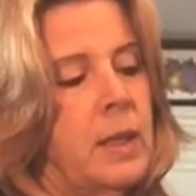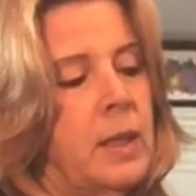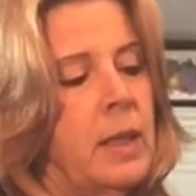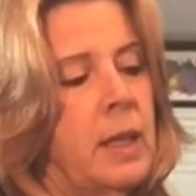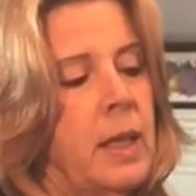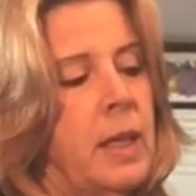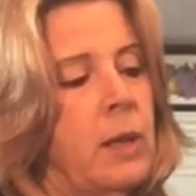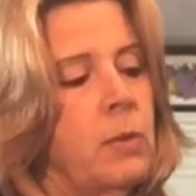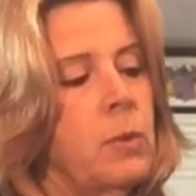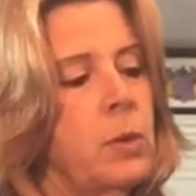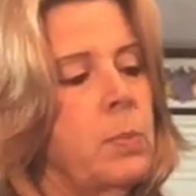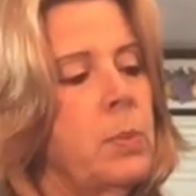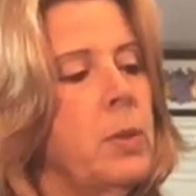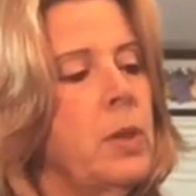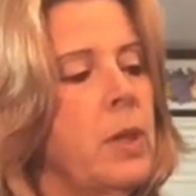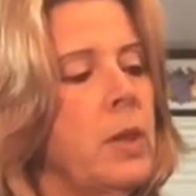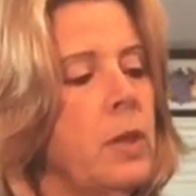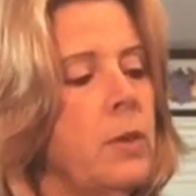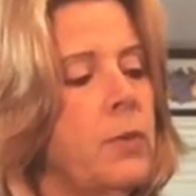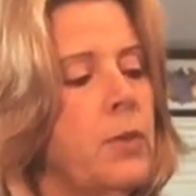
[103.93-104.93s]
And we're
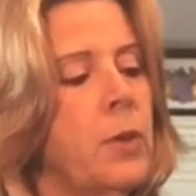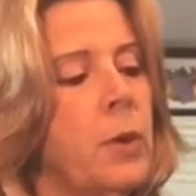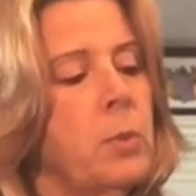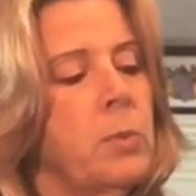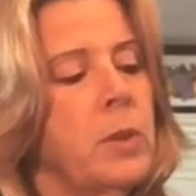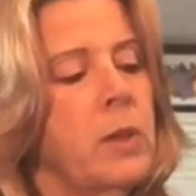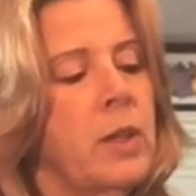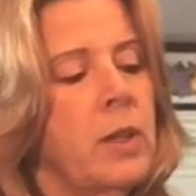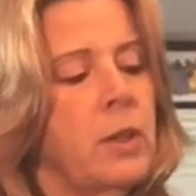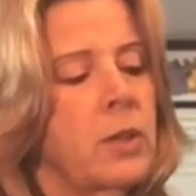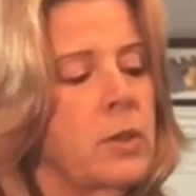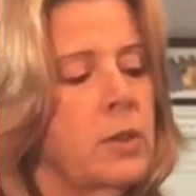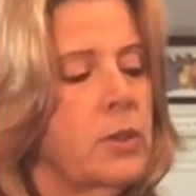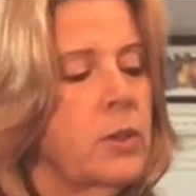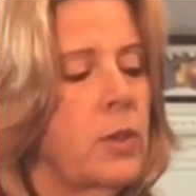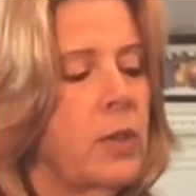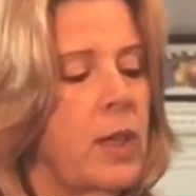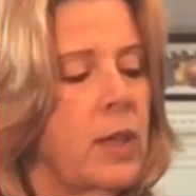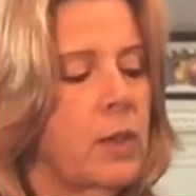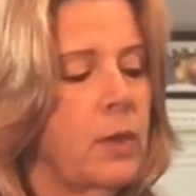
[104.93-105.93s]
putting the foam in there
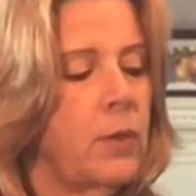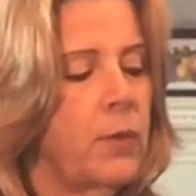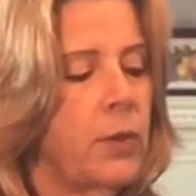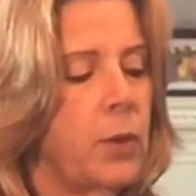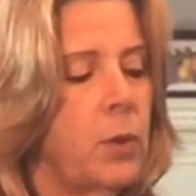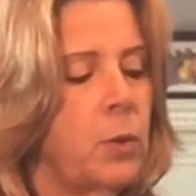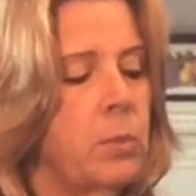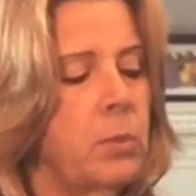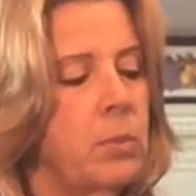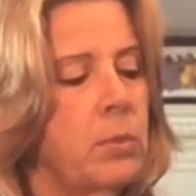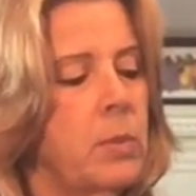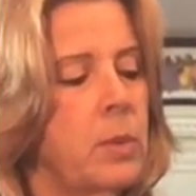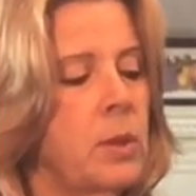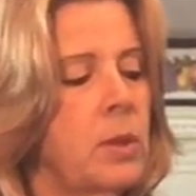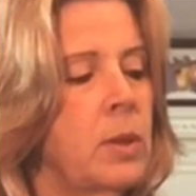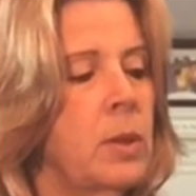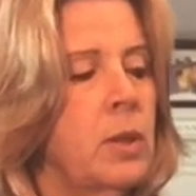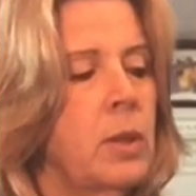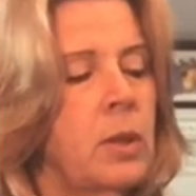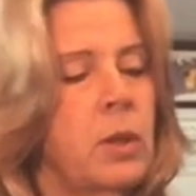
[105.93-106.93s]
so that the foam
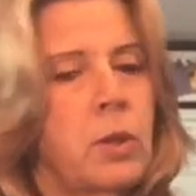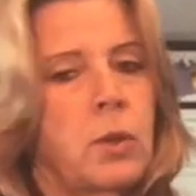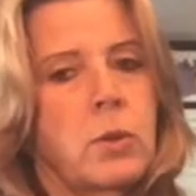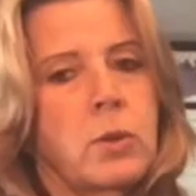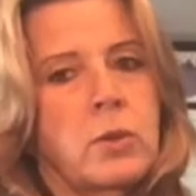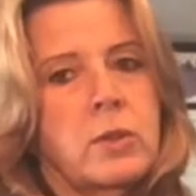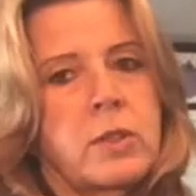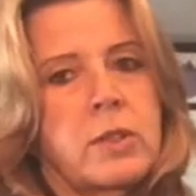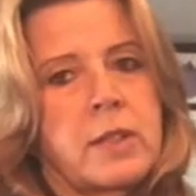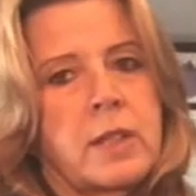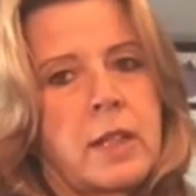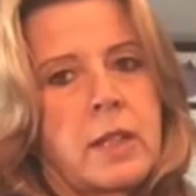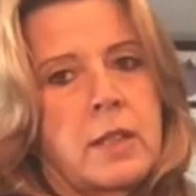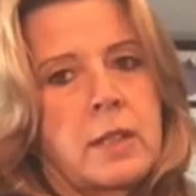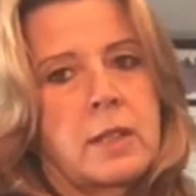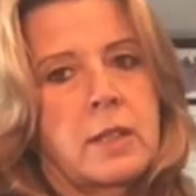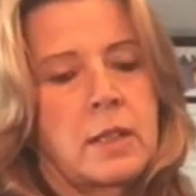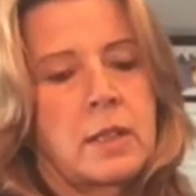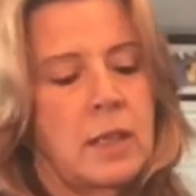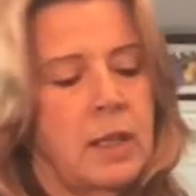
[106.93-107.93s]
holds
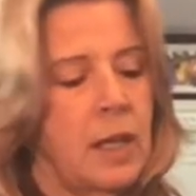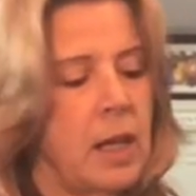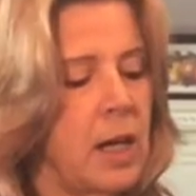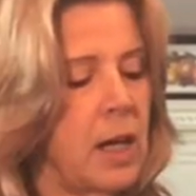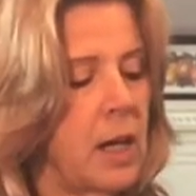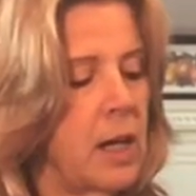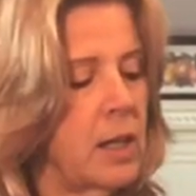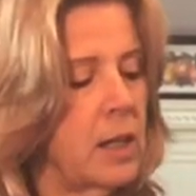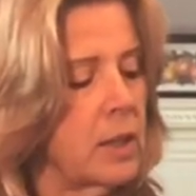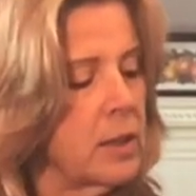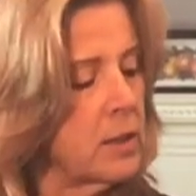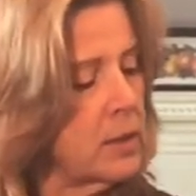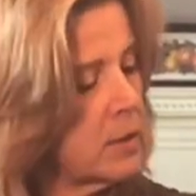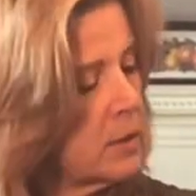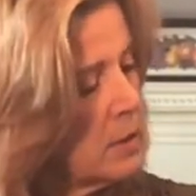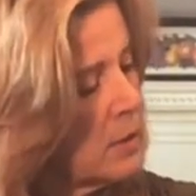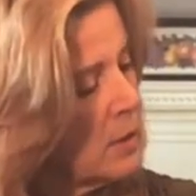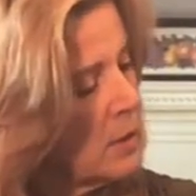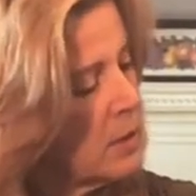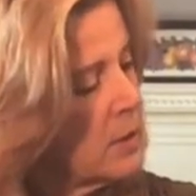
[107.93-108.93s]
our
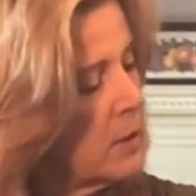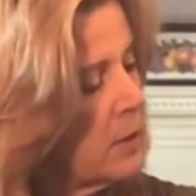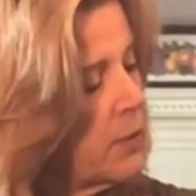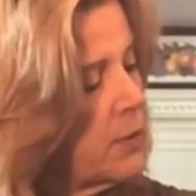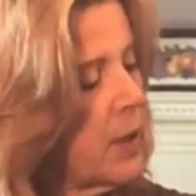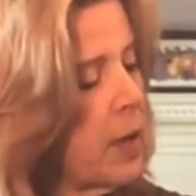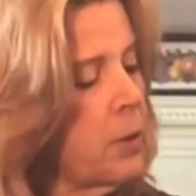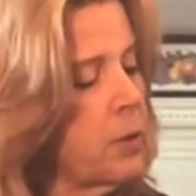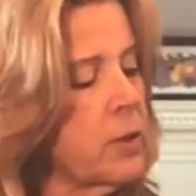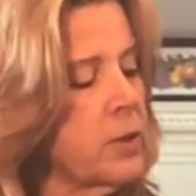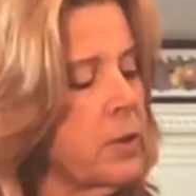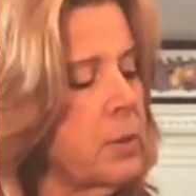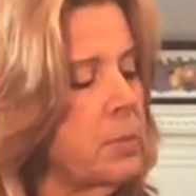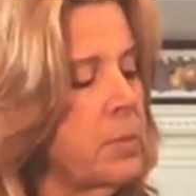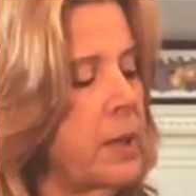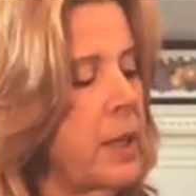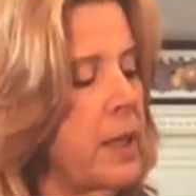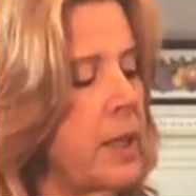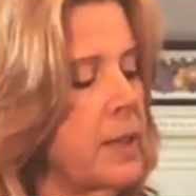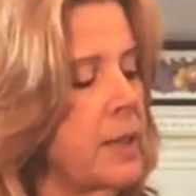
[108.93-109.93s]
flowers in place.